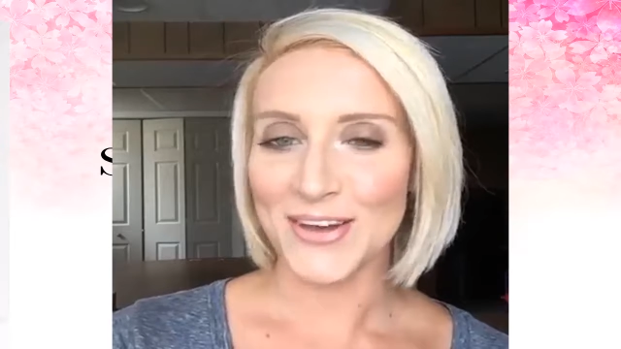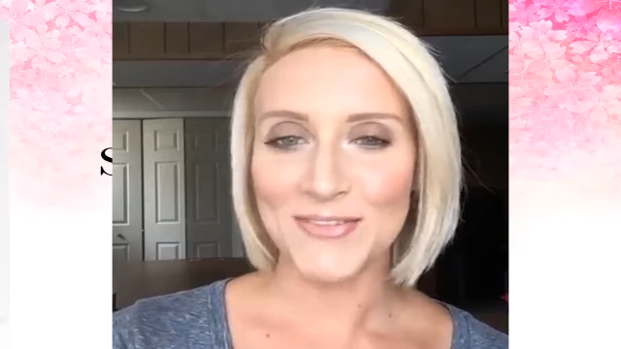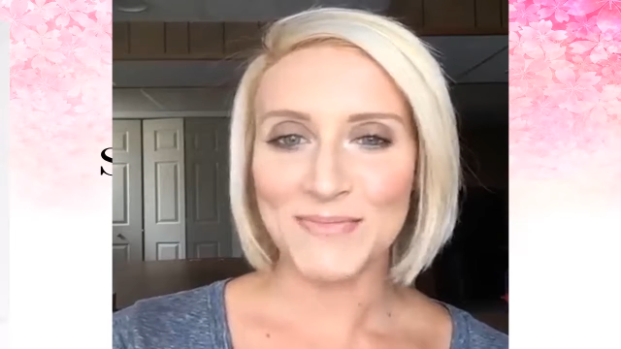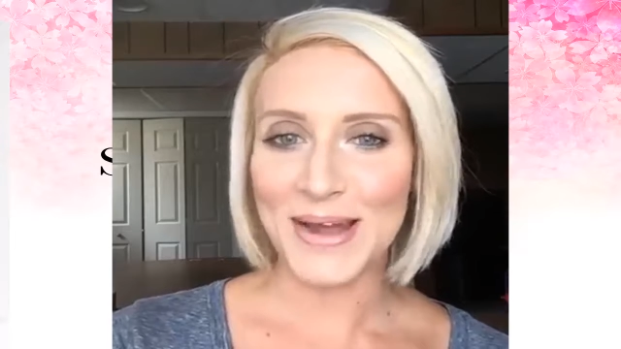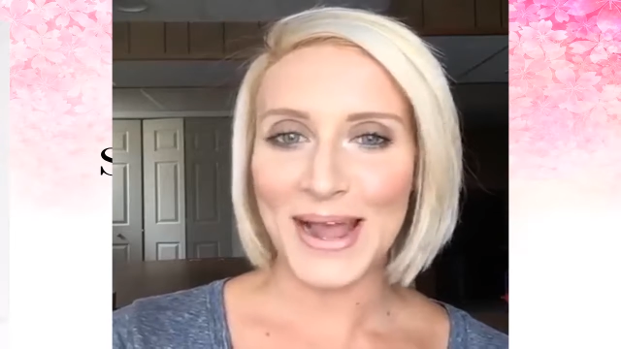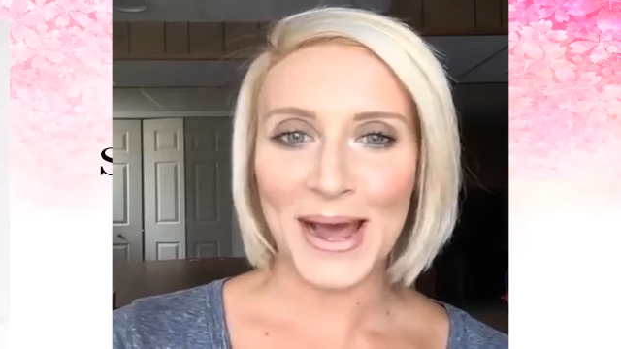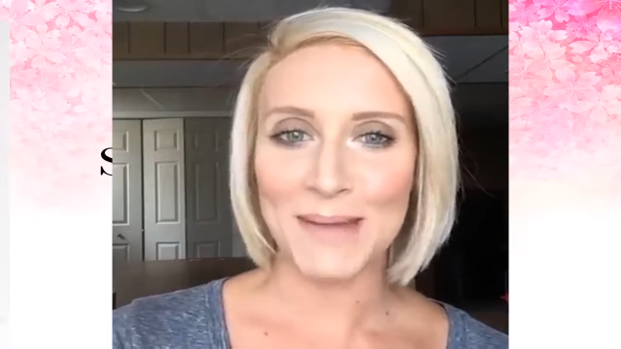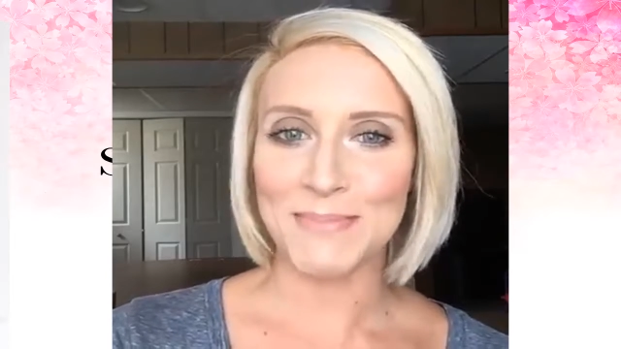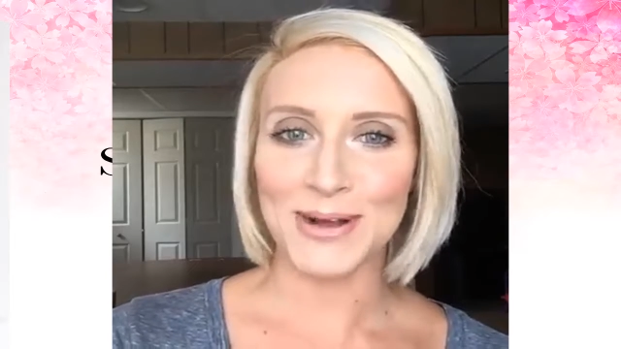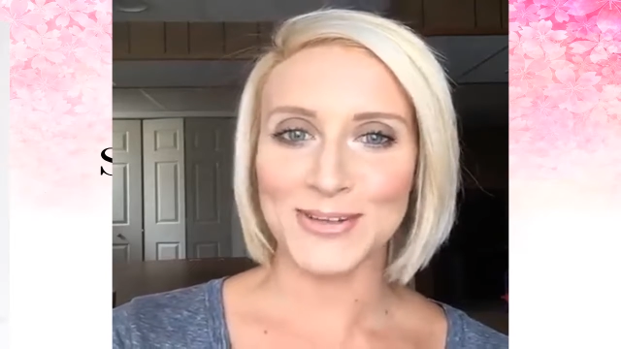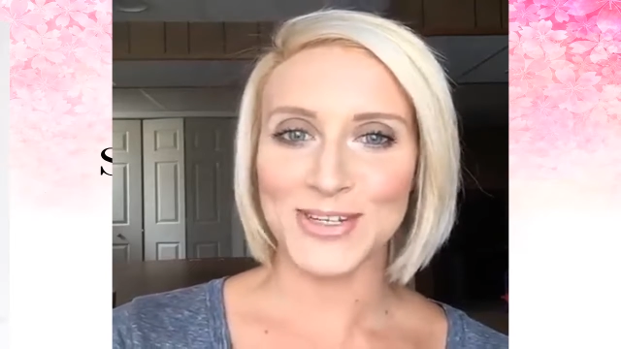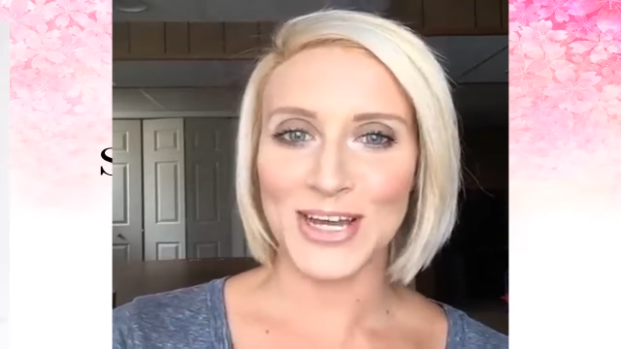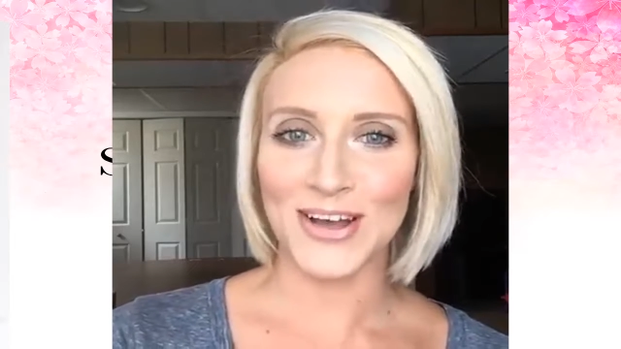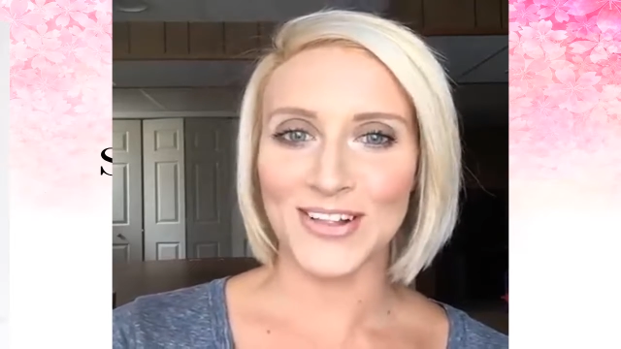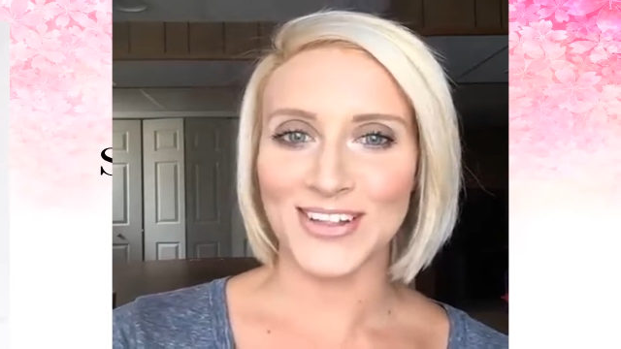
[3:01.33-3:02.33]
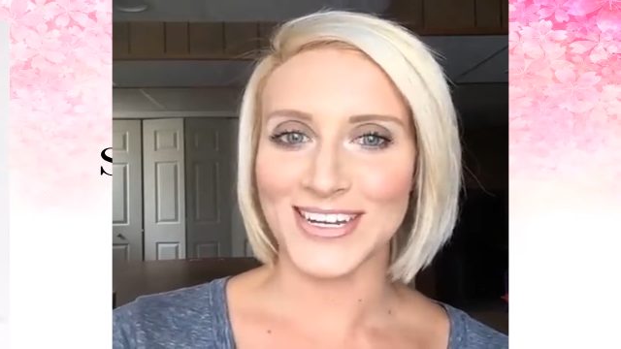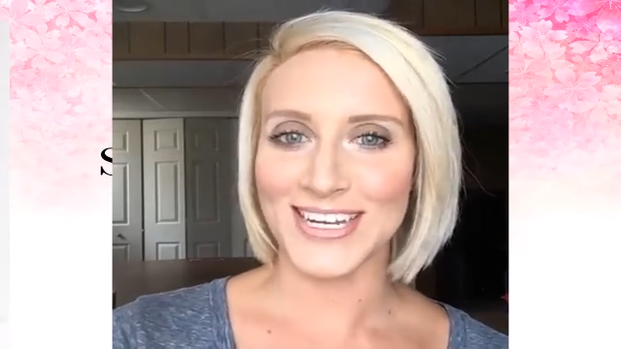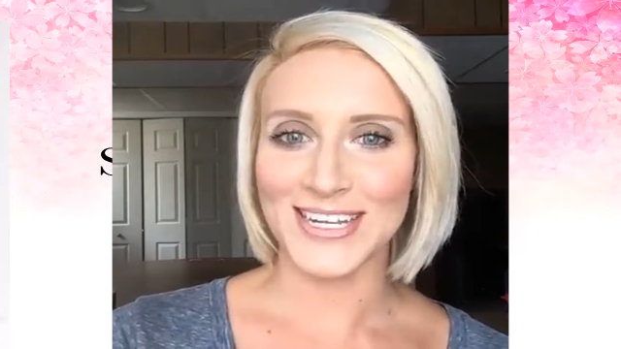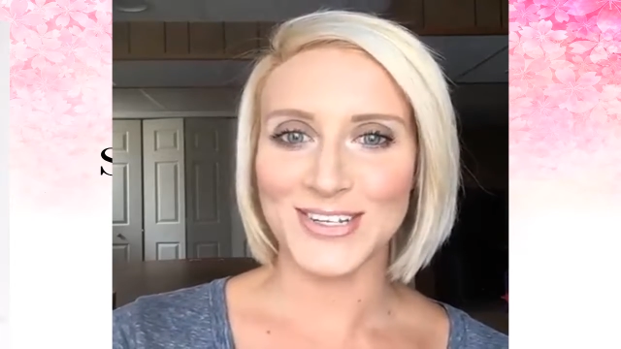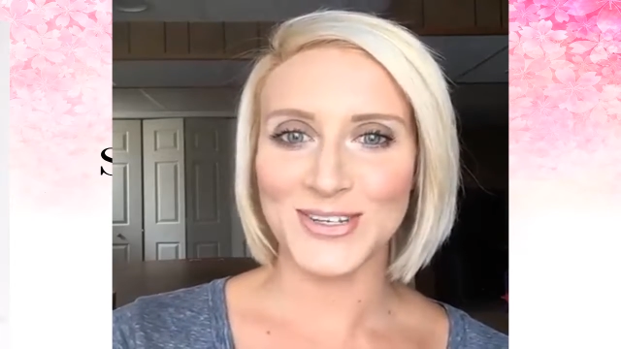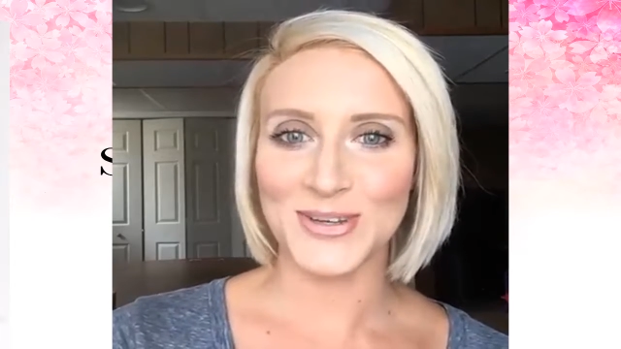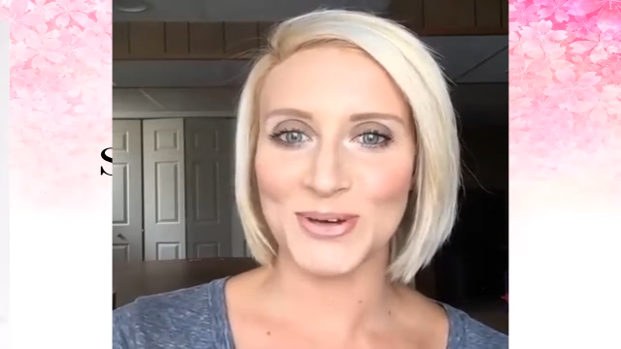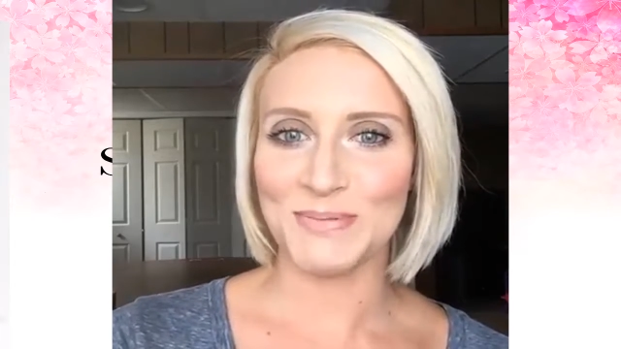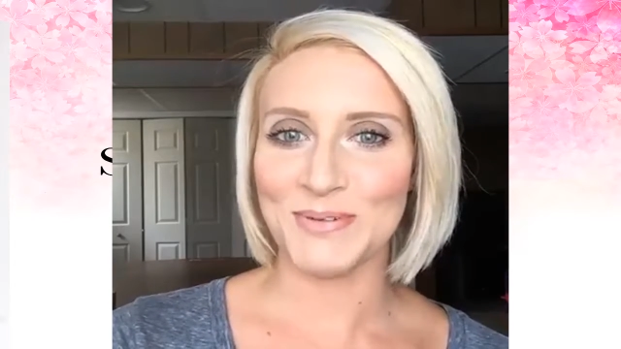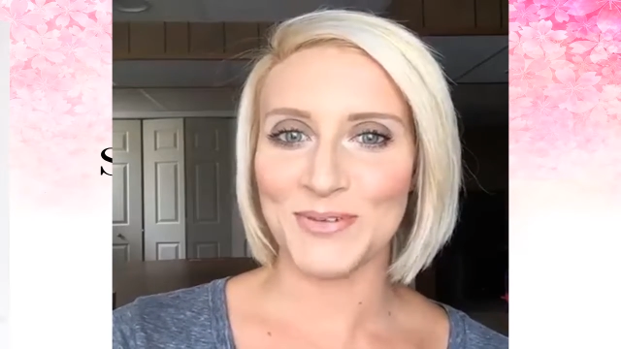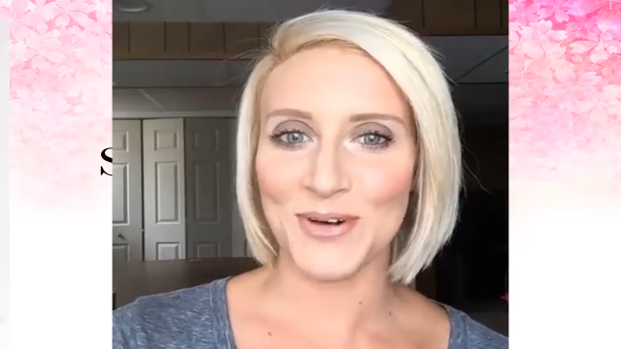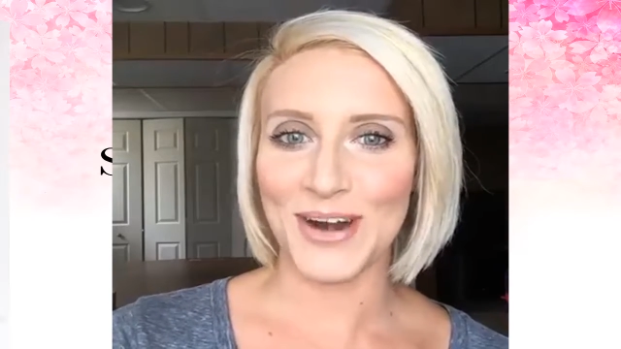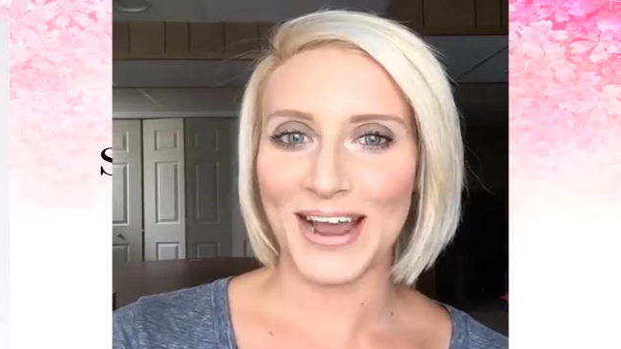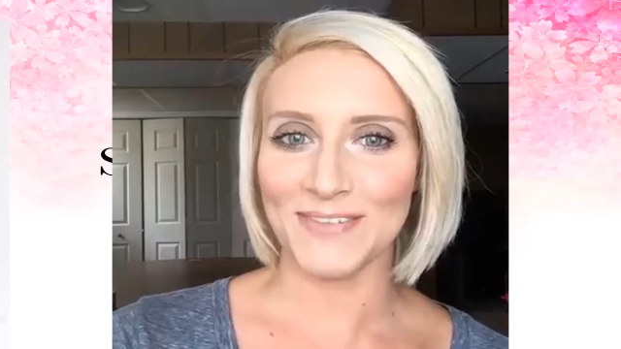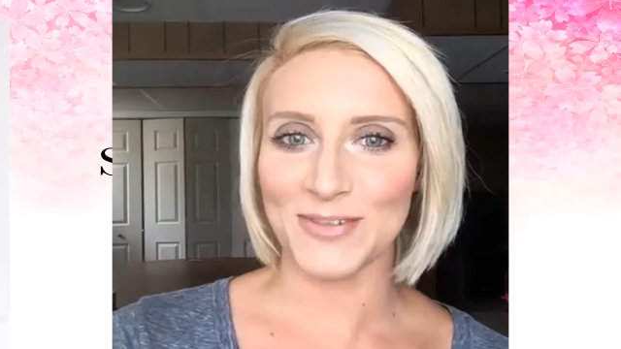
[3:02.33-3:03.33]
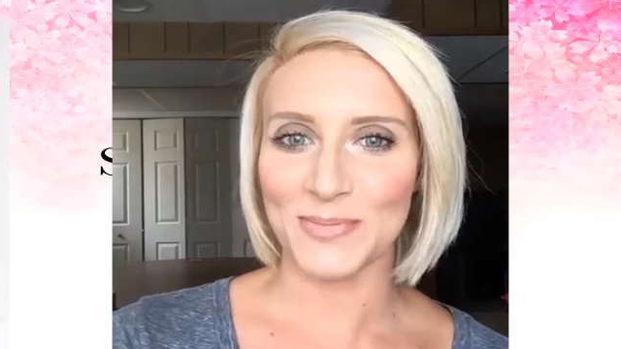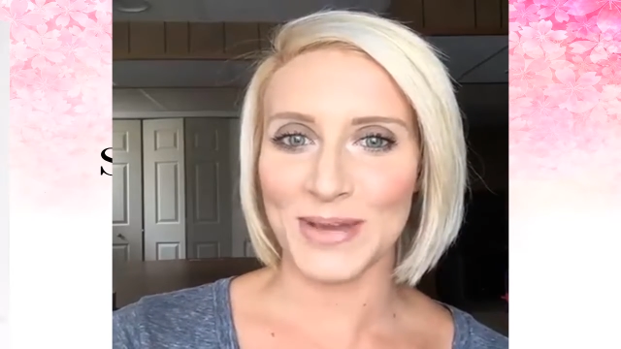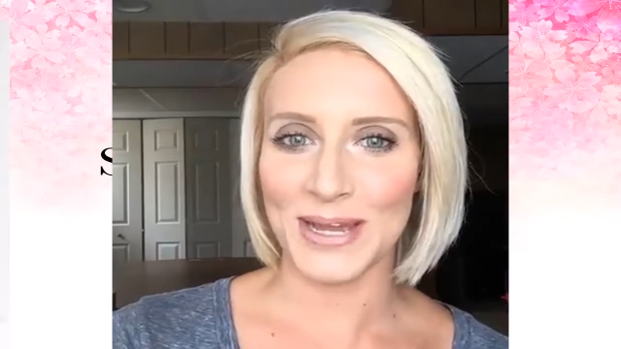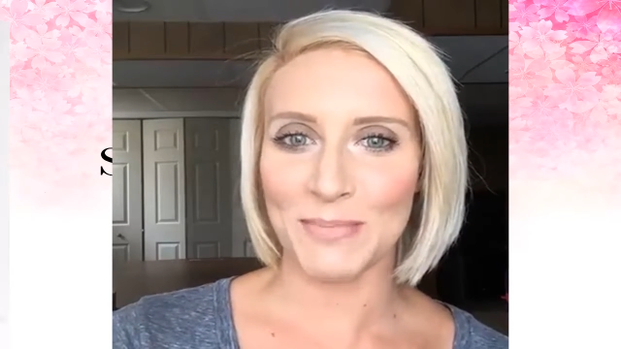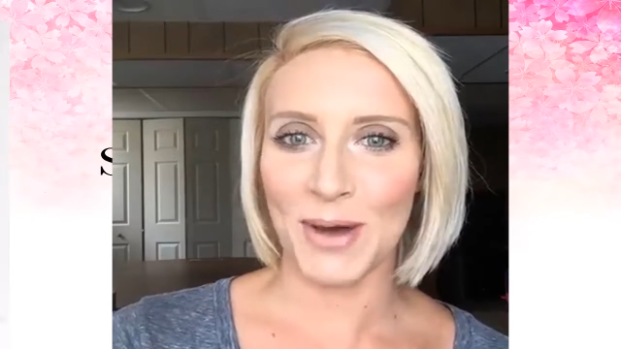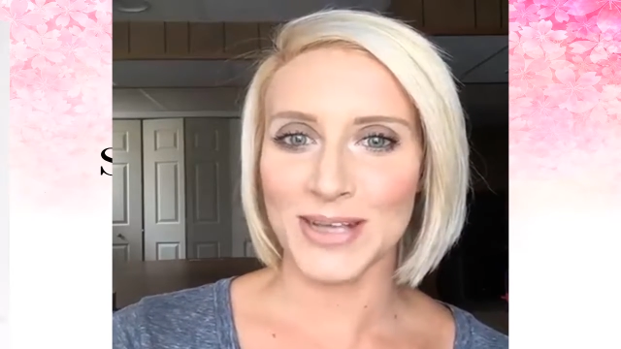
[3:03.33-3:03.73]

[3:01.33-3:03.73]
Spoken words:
I love my eyebrow gel and need to do a before and after pic.